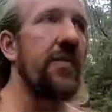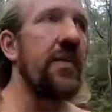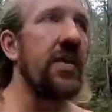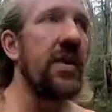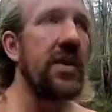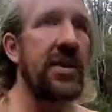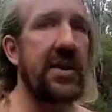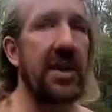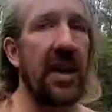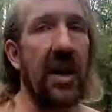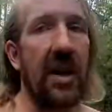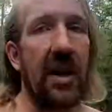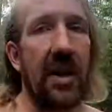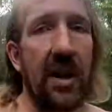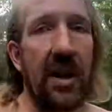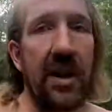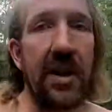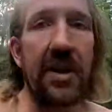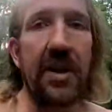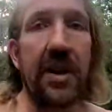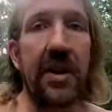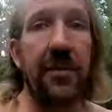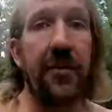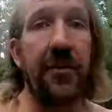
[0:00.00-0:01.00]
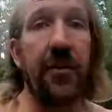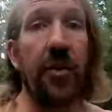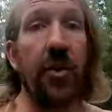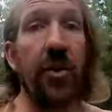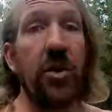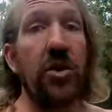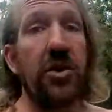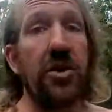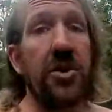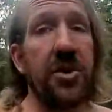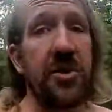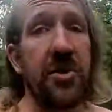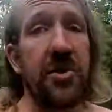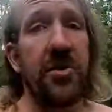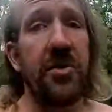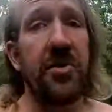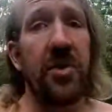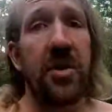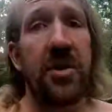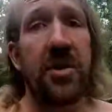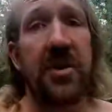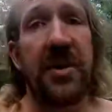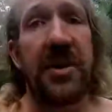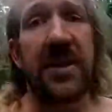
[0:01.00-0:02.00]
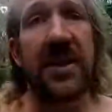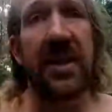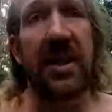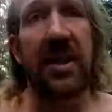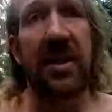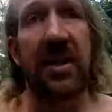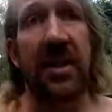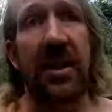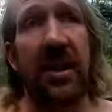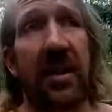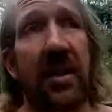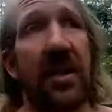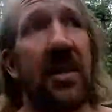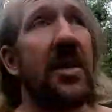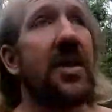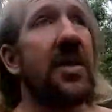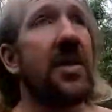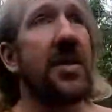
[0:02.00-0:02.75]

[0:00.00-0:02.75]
Saturday, and then 42 on Sunday.